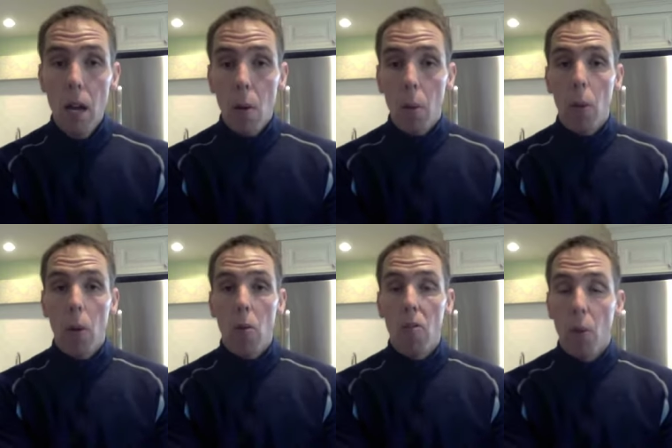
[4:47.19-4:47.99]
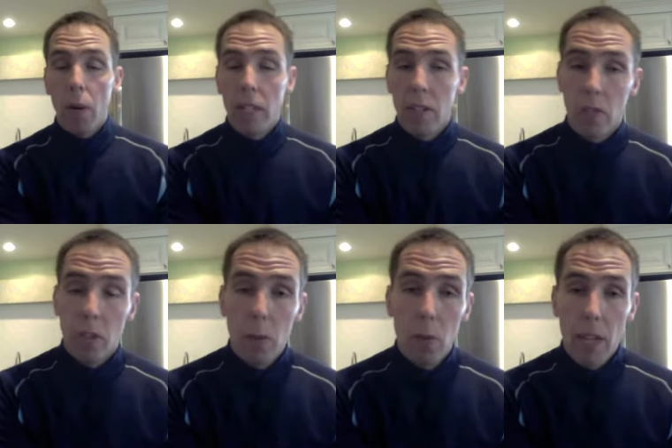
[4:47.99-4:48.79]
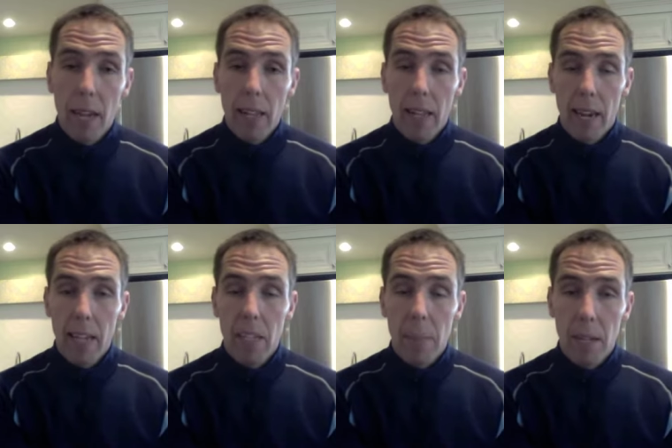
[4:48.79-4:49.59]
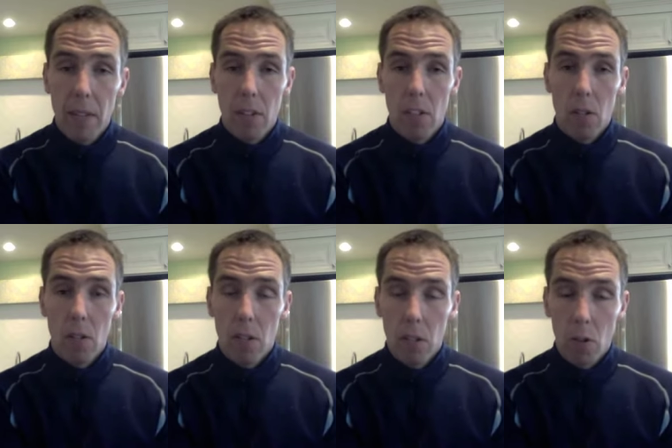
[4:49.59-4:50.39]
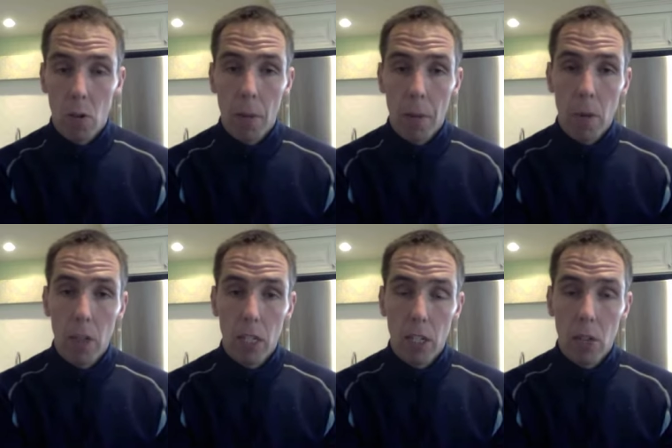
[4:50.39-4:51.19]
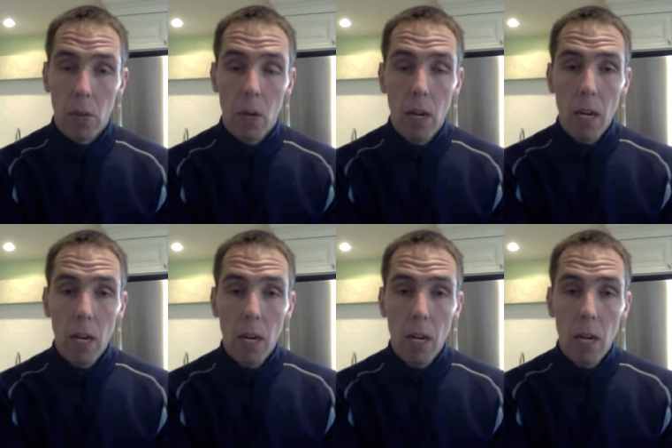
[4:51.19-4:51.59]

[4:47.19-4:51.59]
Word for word: What we want to avoid is you taking that IT band sy syndrome and pushing it to